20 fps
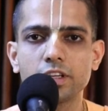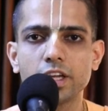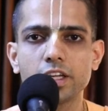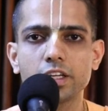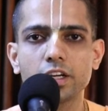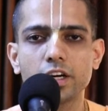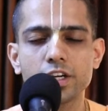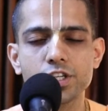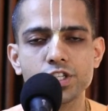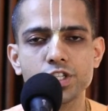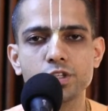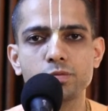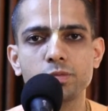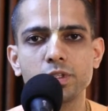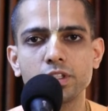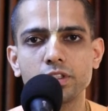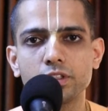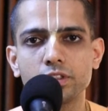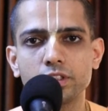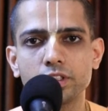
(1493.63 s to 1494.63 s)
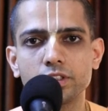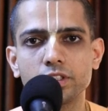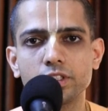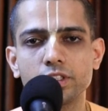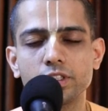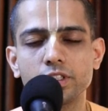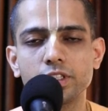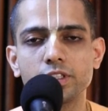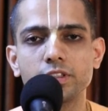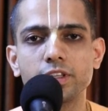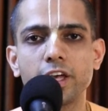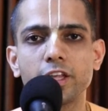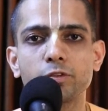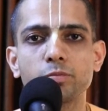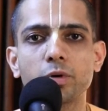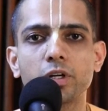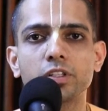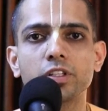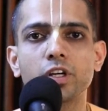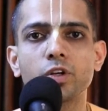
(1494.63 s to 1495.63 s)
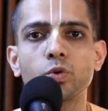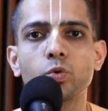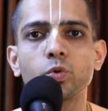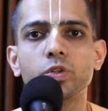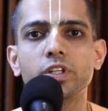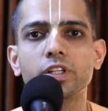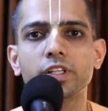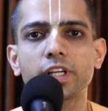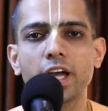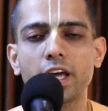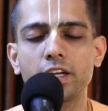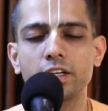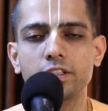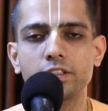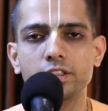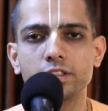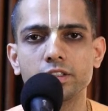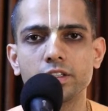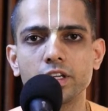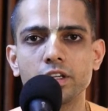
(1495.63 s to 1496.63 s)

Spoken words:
like Ashtami tithi, is as per the lunar calendar,